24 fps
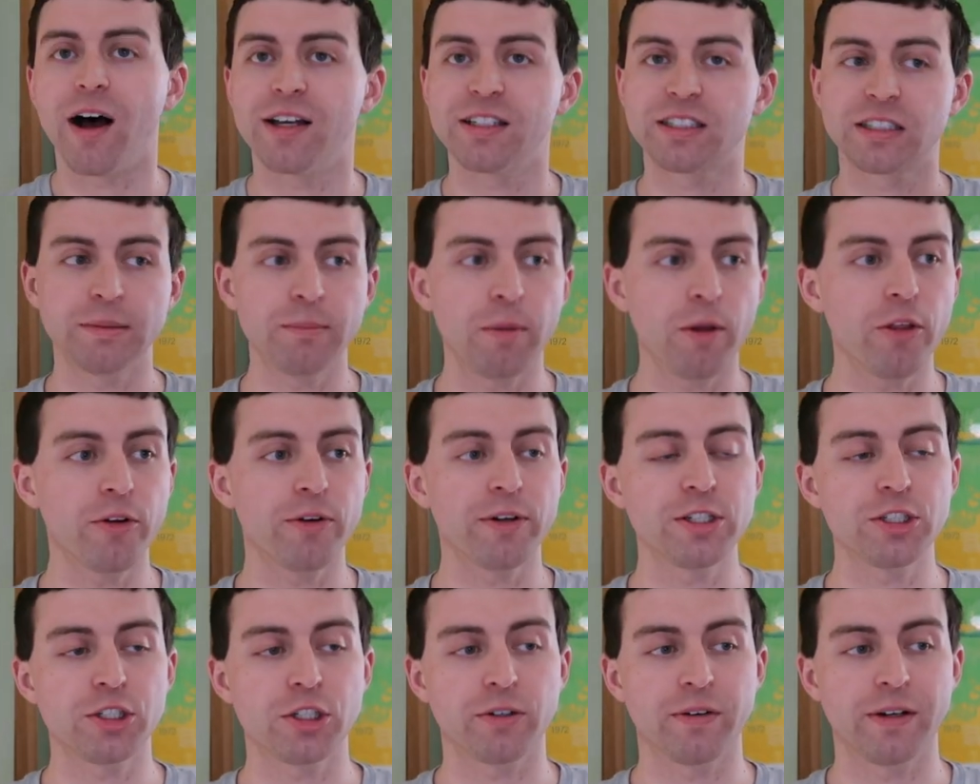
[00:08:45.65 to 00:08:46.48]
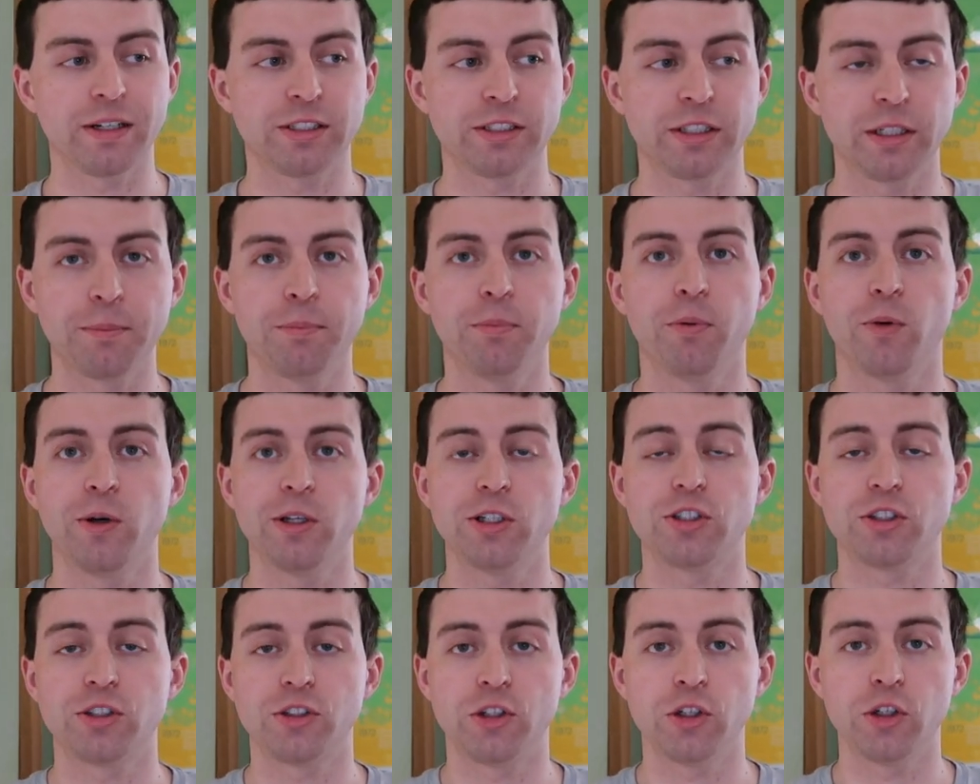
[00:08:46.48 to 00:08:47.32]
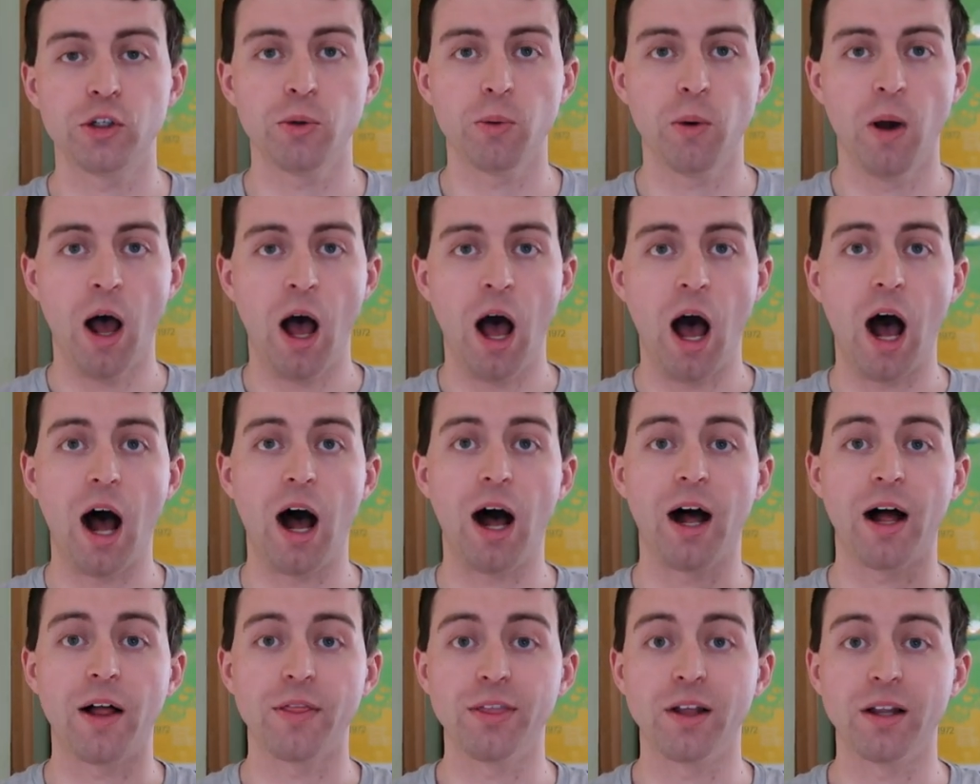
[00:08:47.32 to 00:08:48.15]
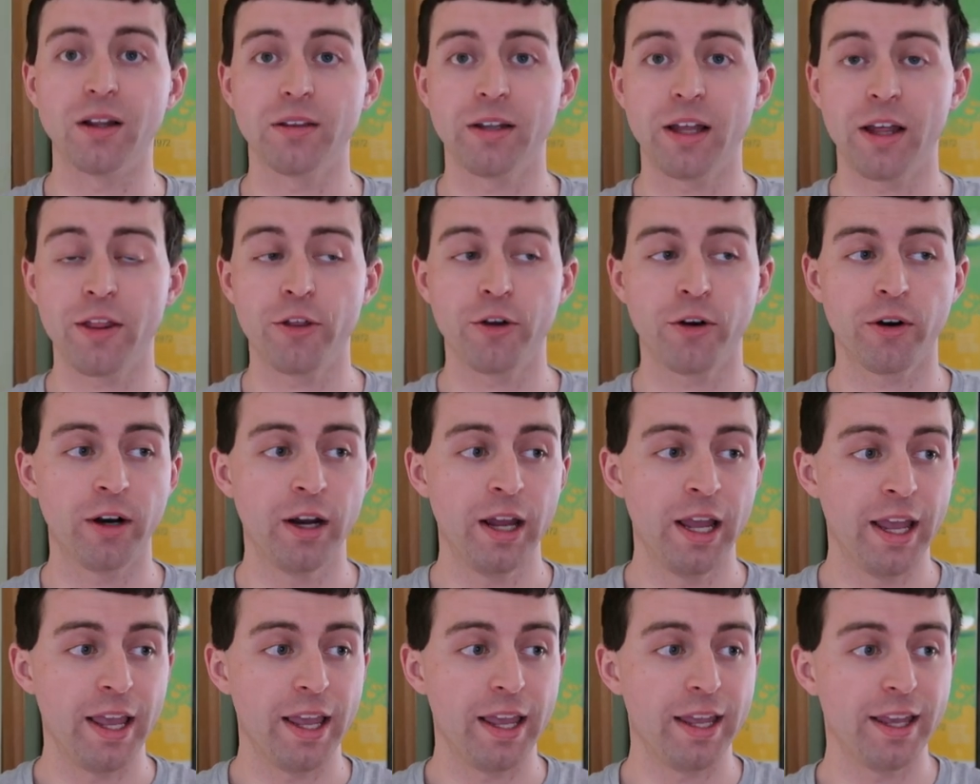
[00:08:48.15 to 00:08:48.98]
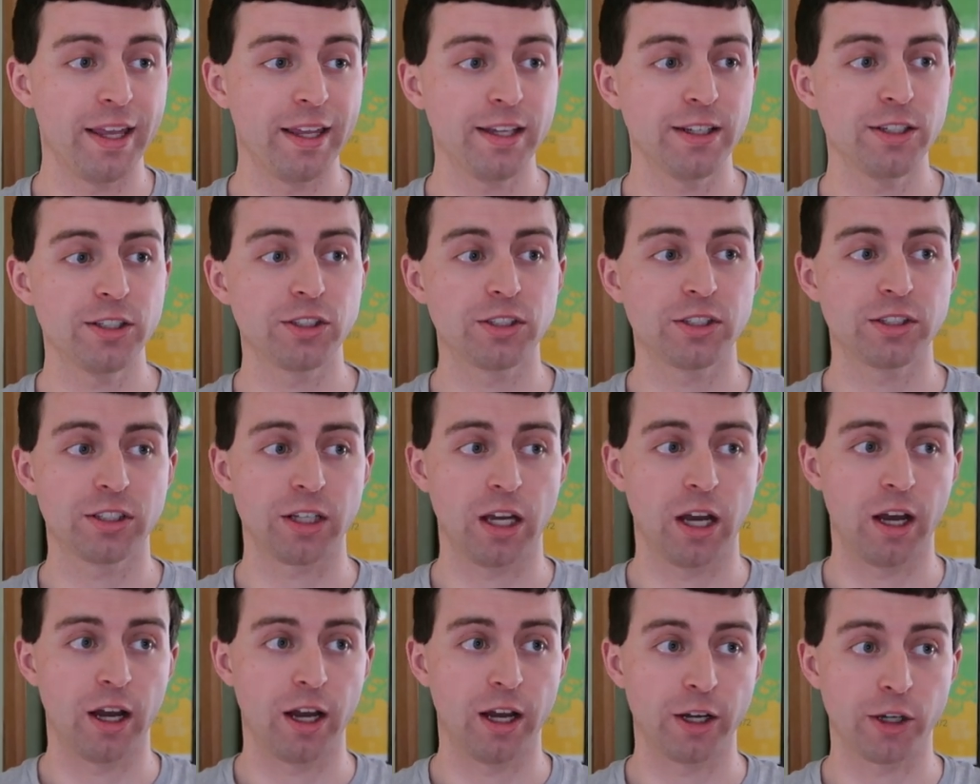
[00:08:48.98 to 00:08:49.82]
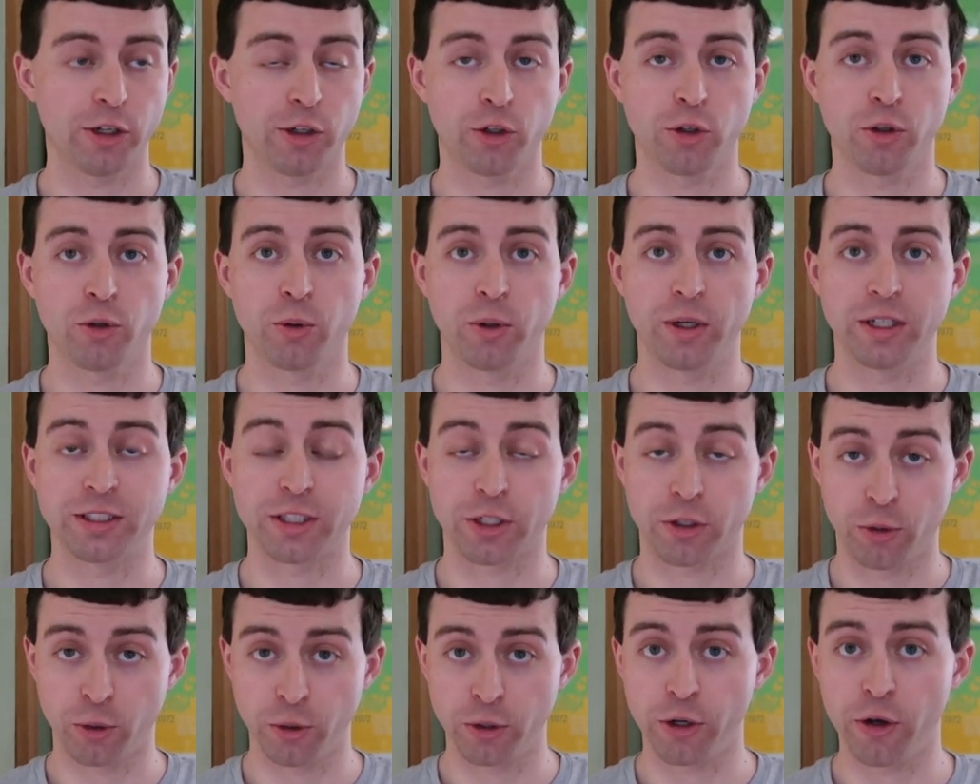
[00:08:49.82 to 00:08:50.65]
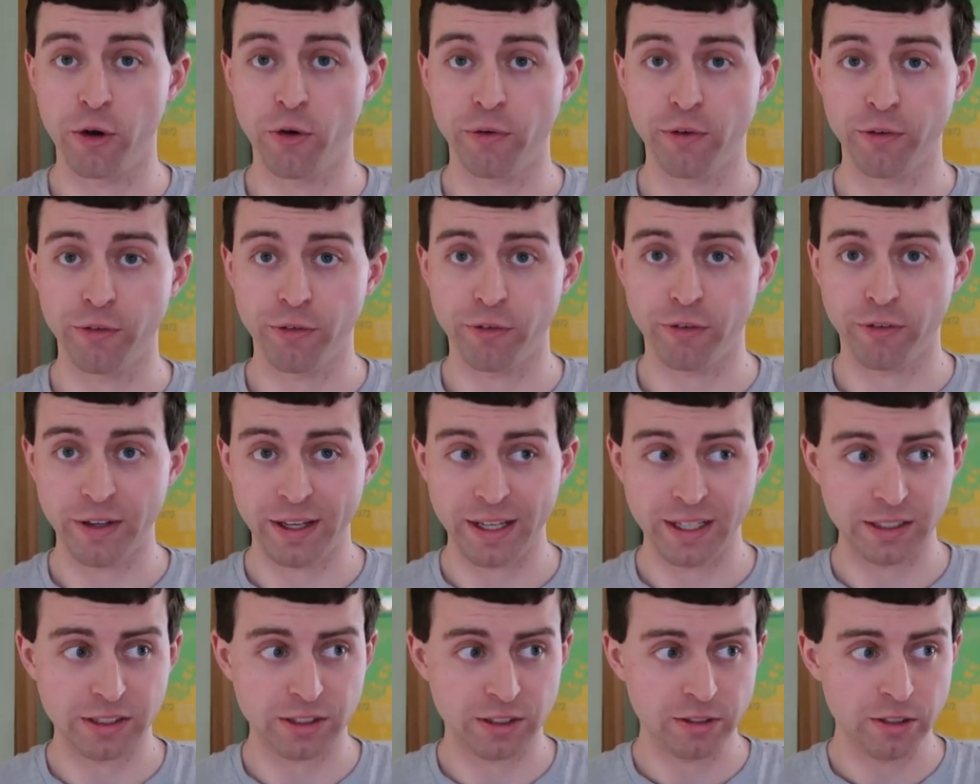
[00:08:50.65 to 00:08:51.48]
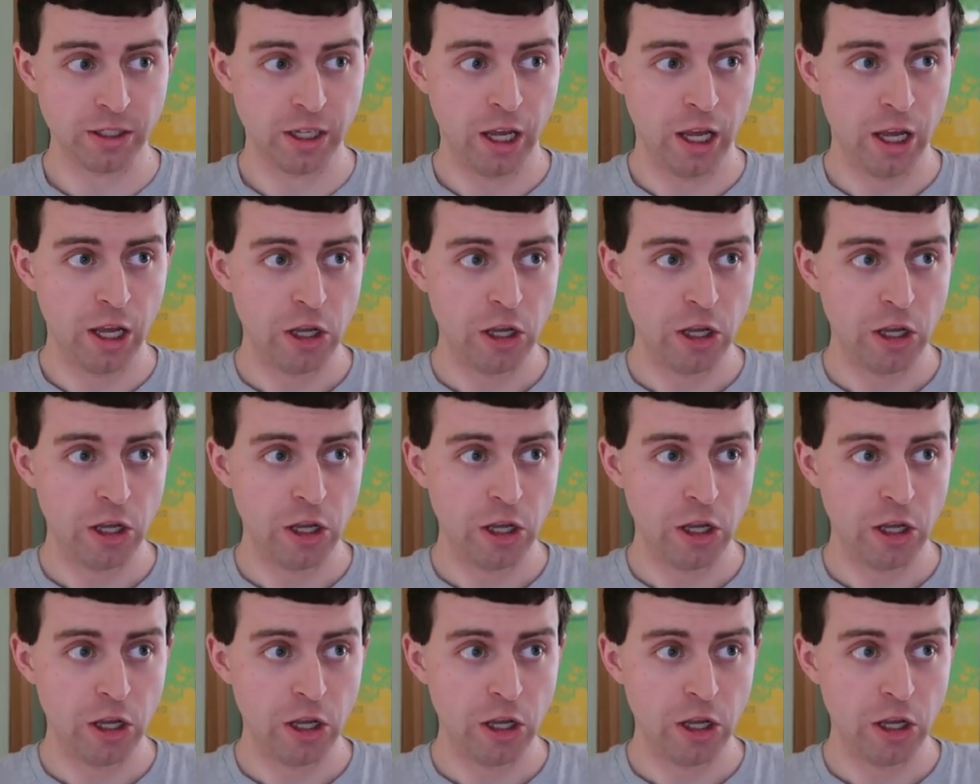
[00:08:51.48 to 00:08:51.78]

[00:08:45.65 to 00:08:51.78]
Some other interesting points too: the leather is it's a Cordovan face,